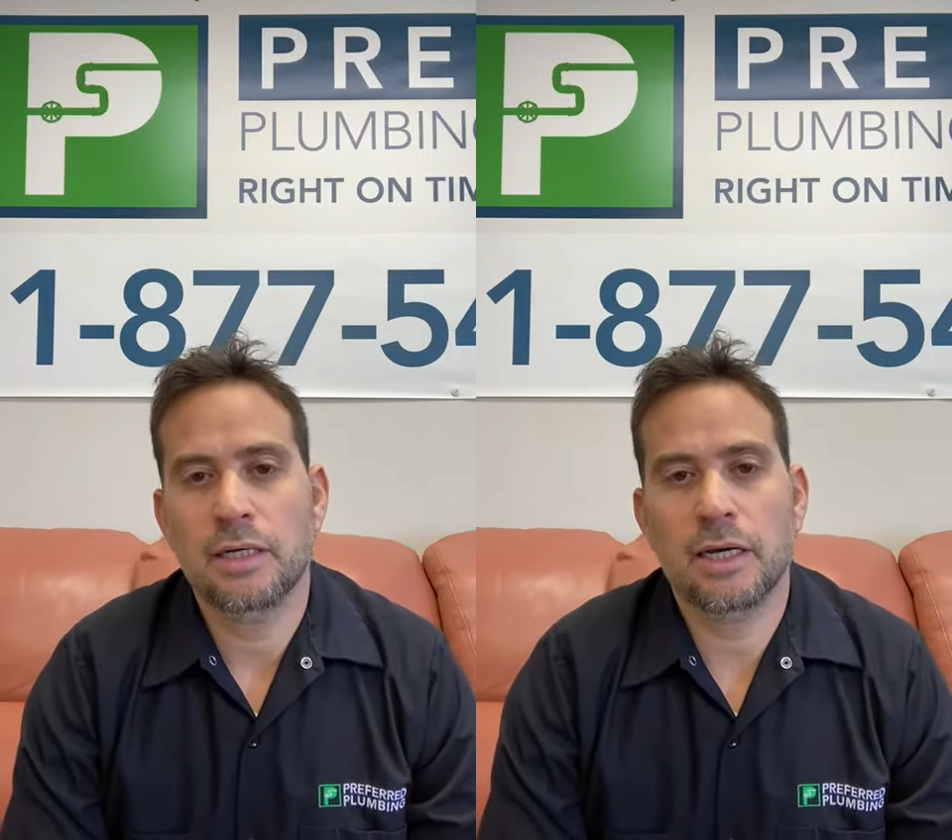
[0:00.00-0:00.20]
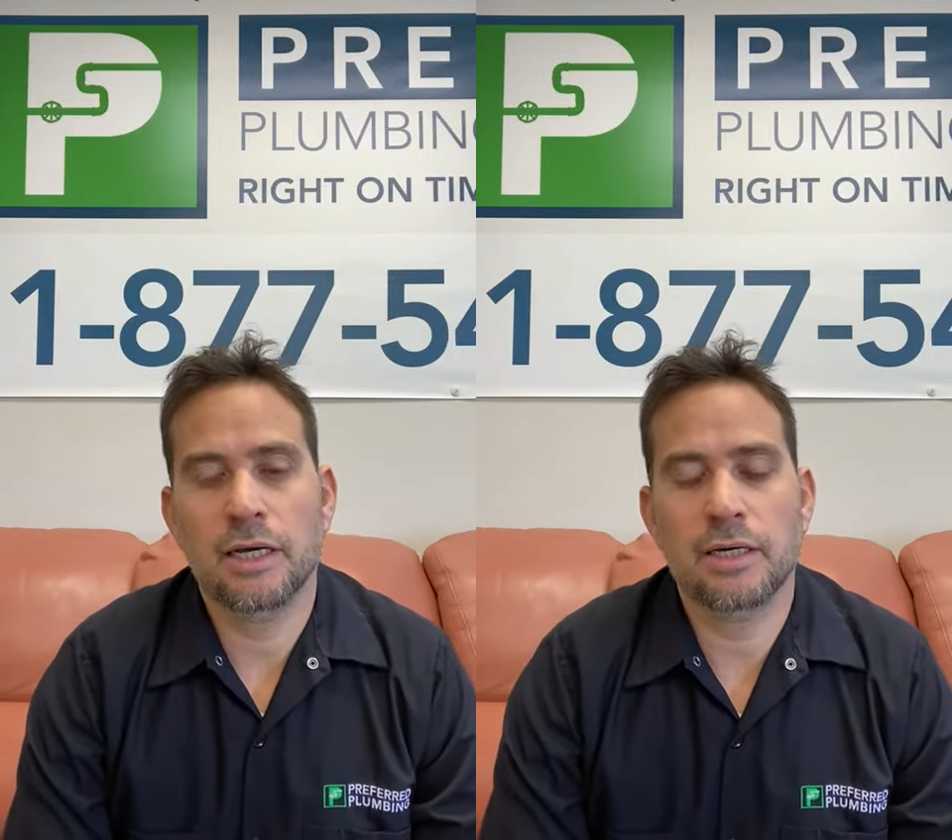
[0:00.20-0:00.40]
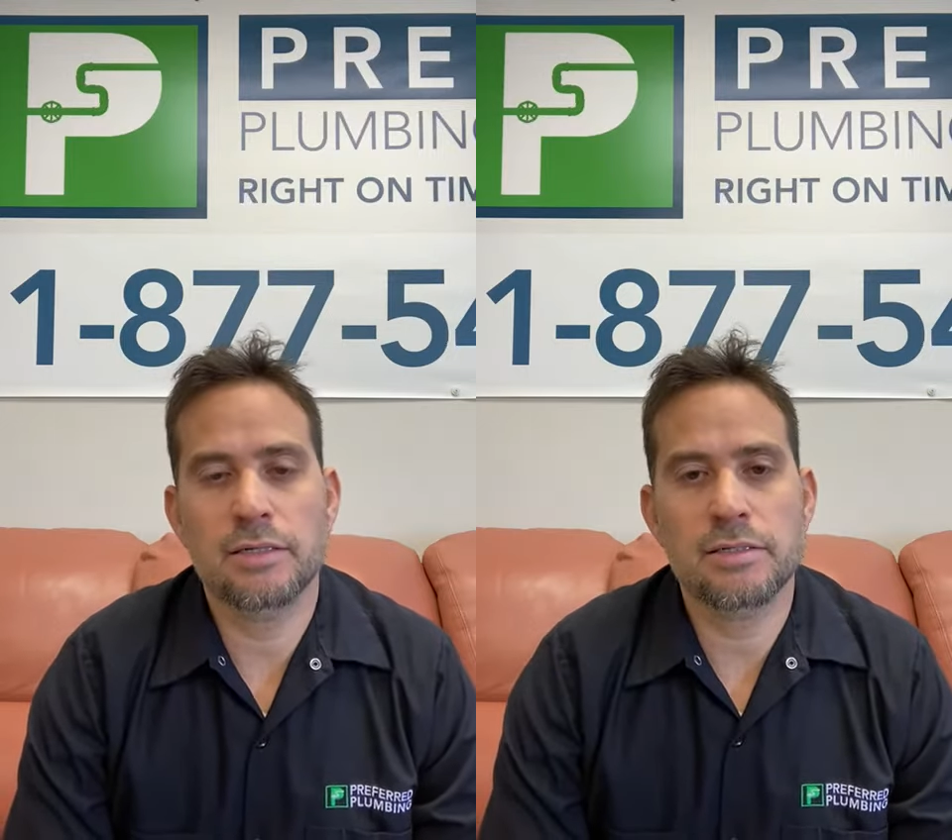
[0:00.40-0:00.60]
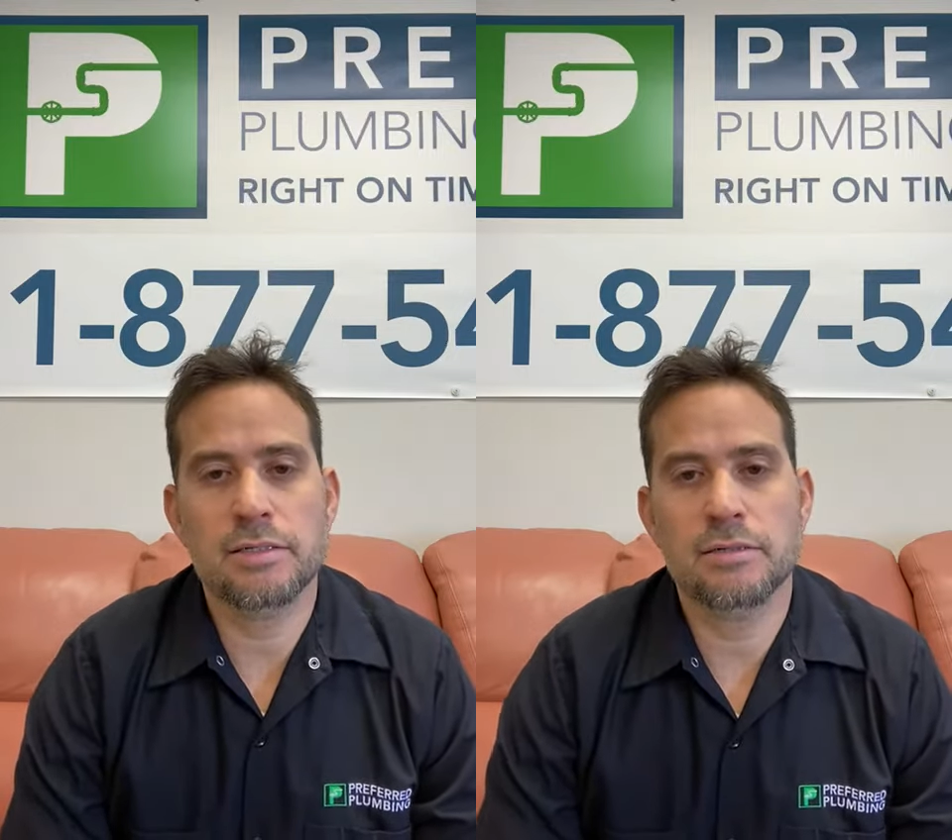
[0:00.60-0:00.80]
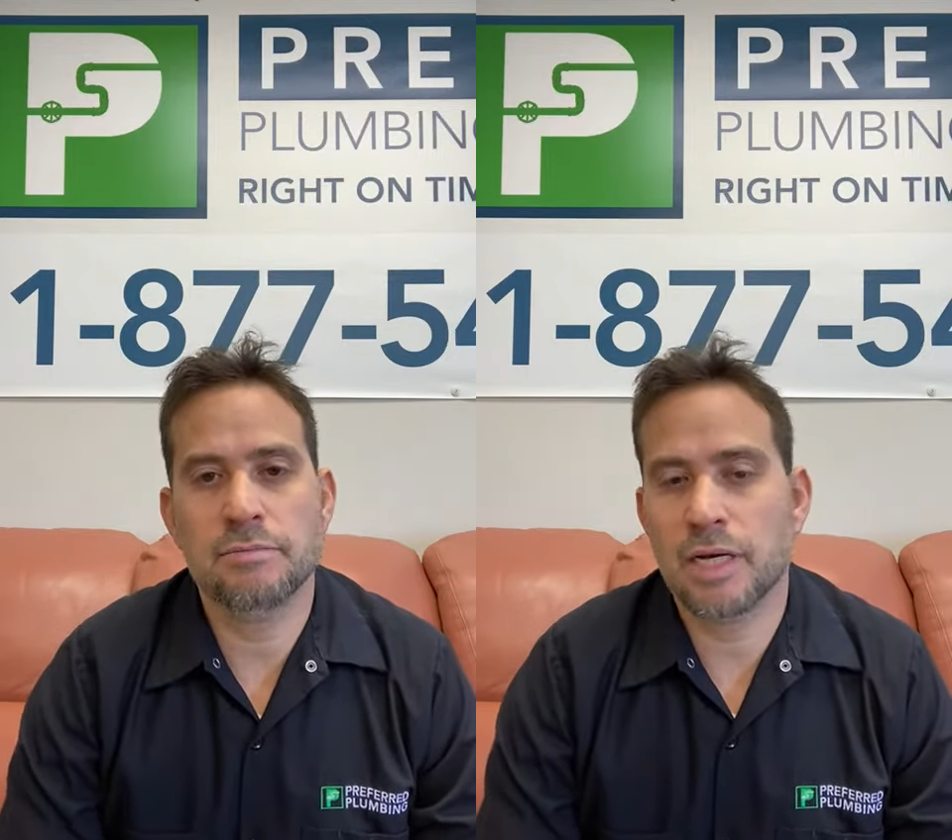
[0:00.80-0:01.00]

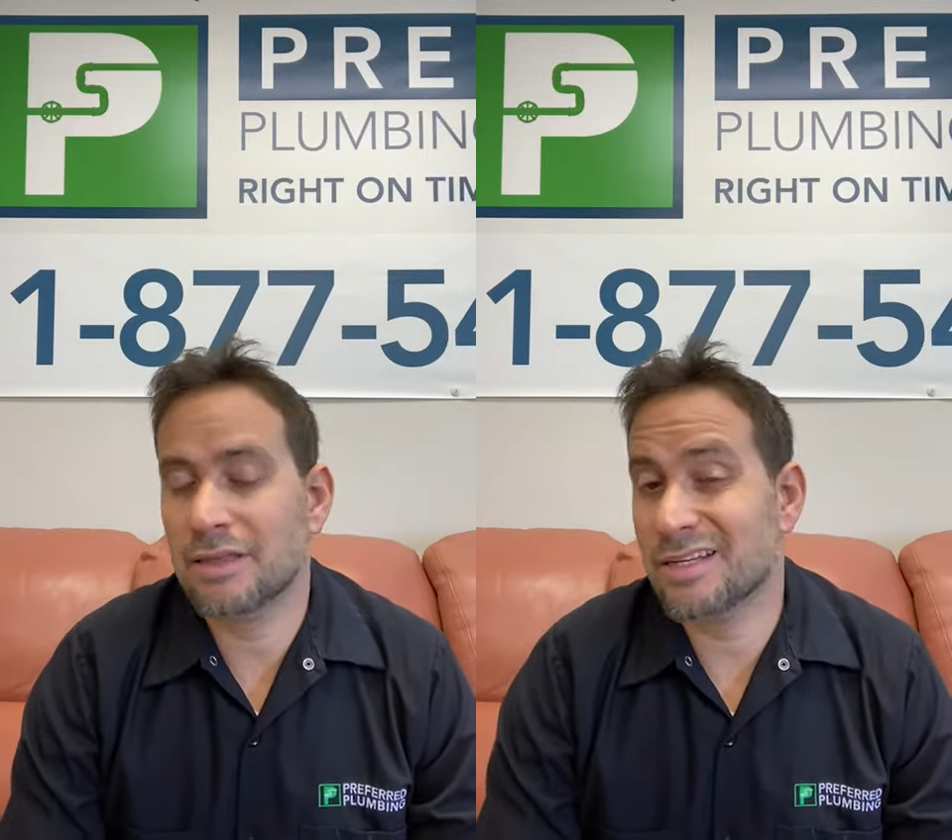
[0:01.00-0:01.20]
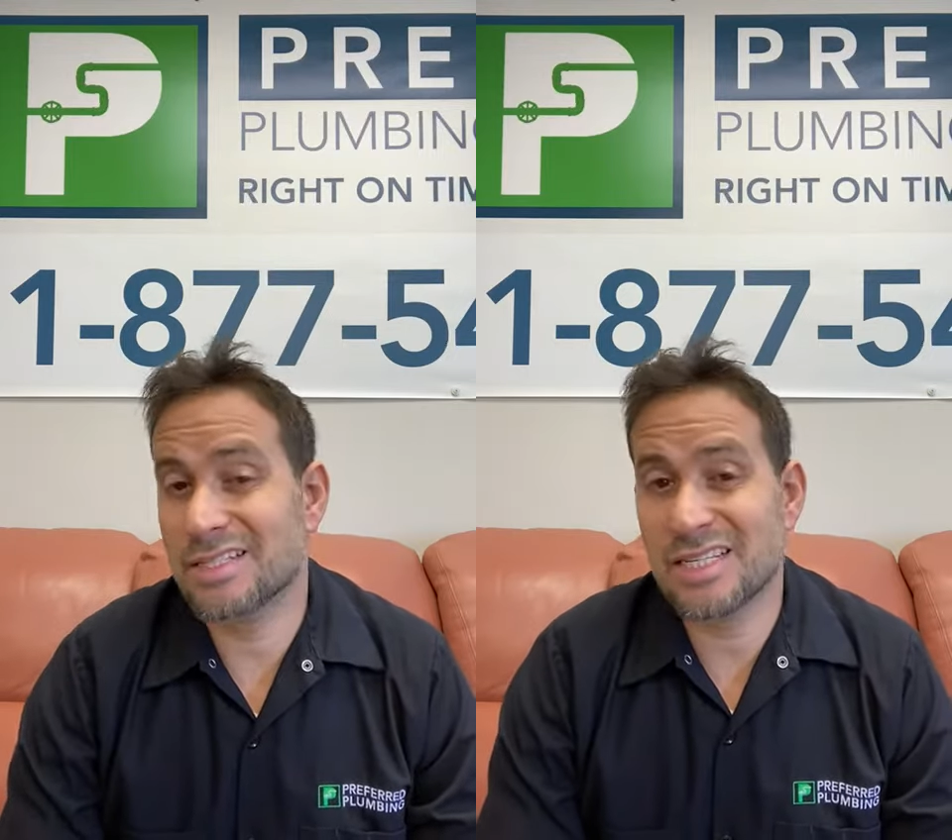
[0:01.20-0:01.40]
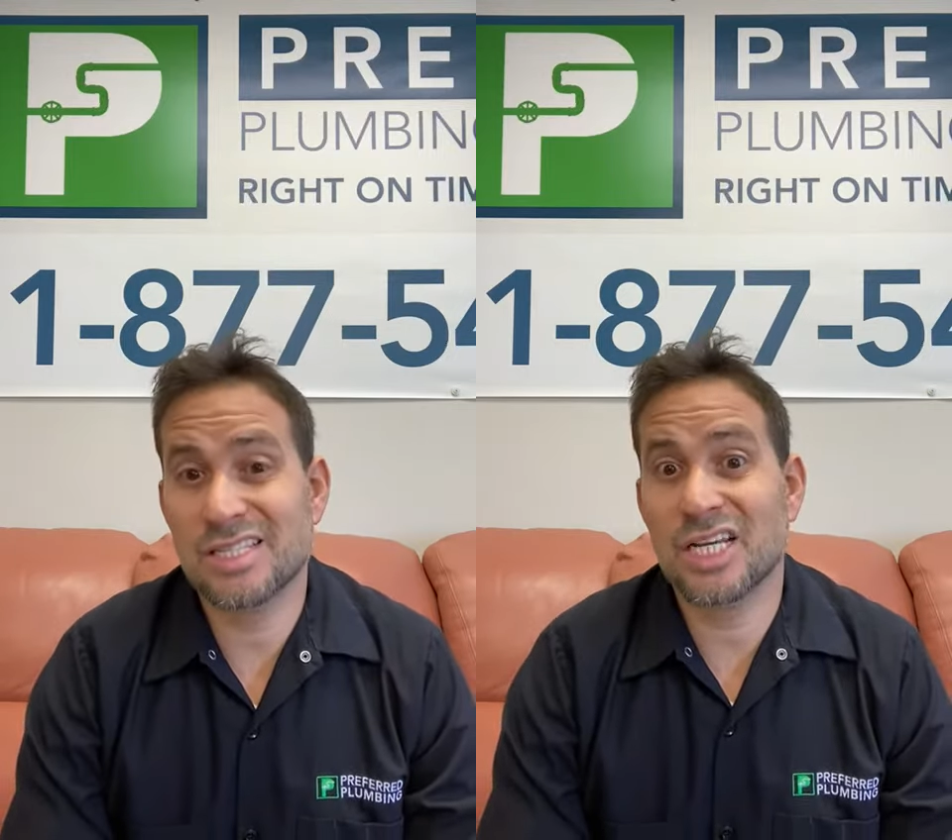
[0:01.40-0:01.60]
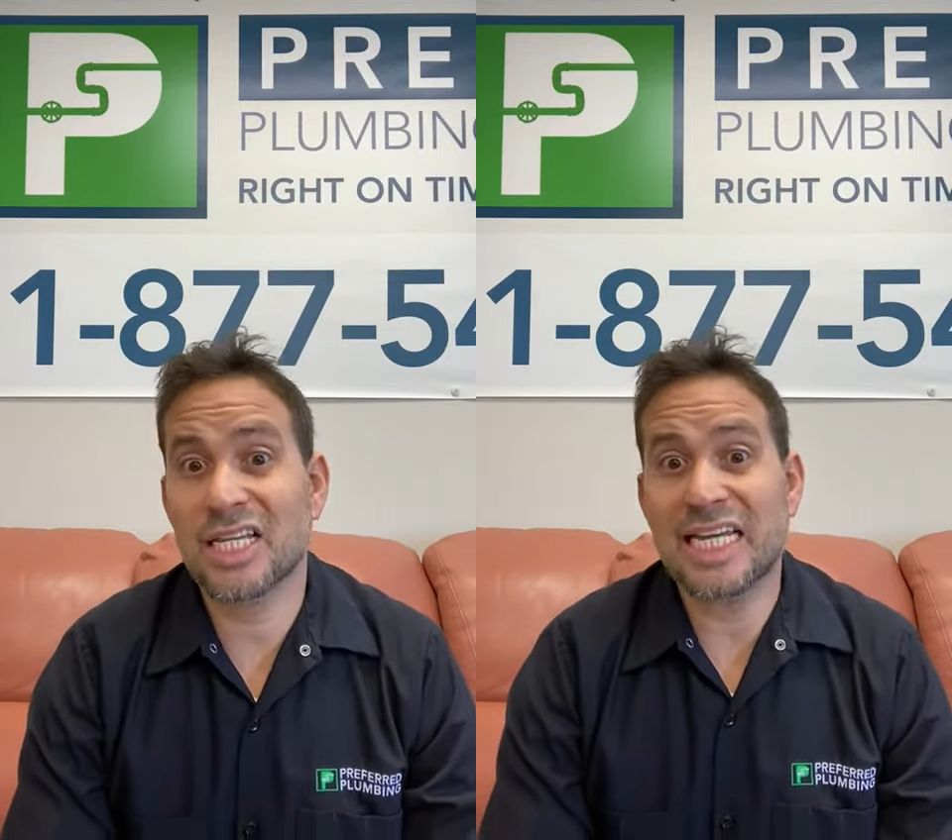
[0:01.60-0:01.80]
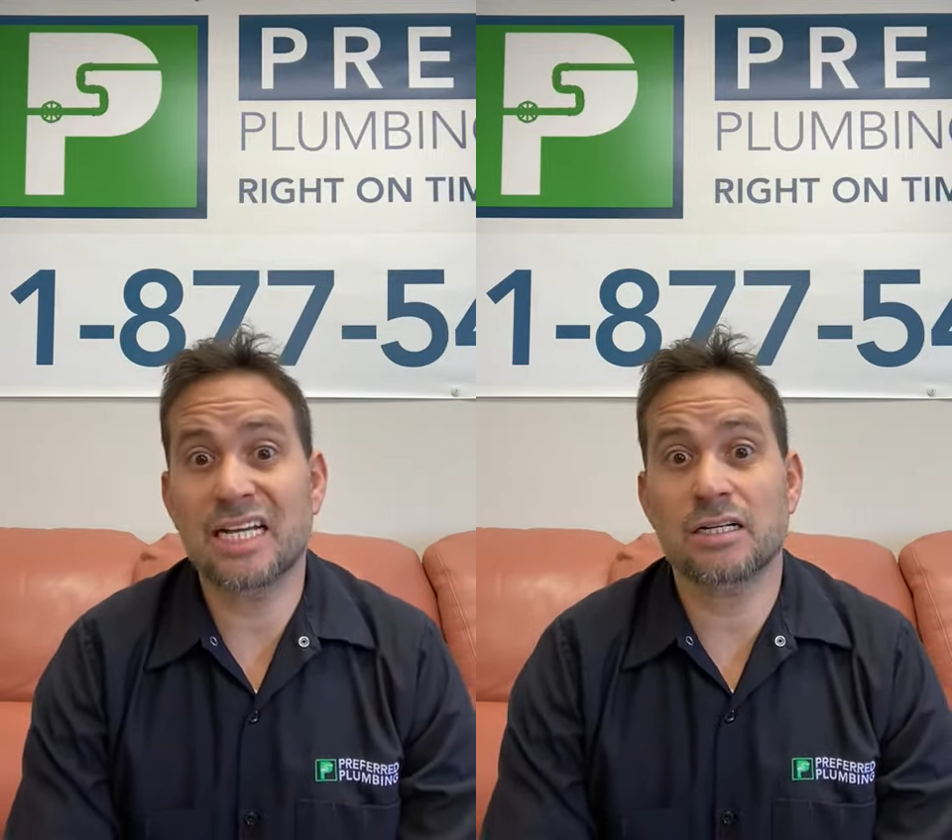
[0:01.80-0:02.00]
and make things easy on
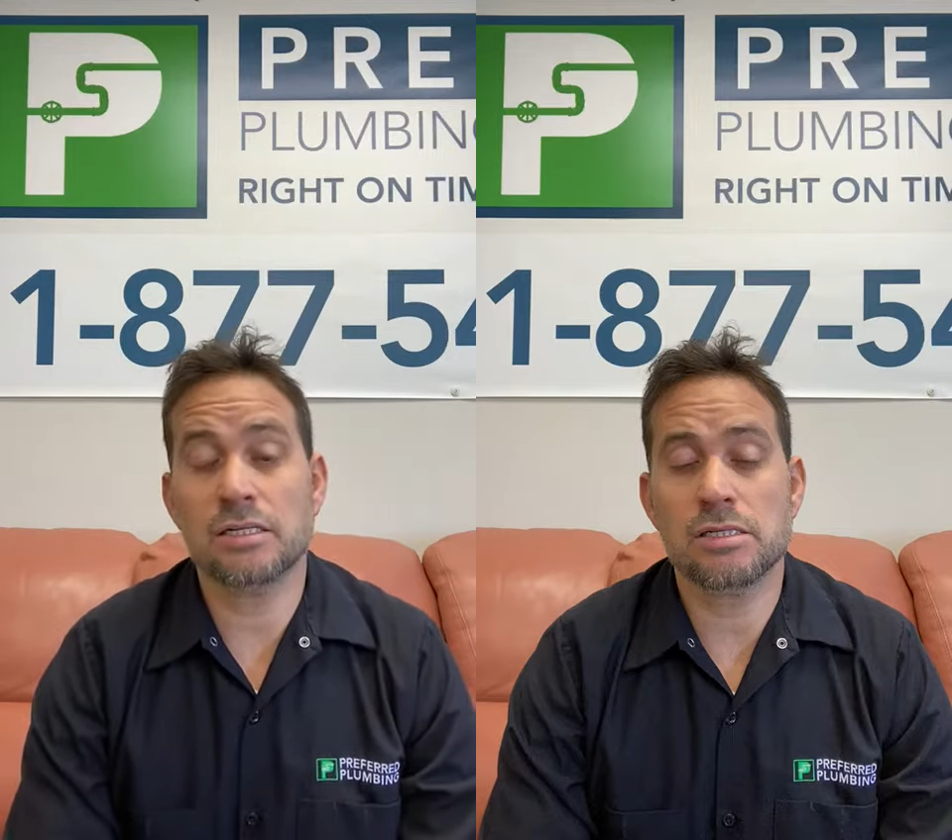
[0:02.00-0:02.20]
the ears.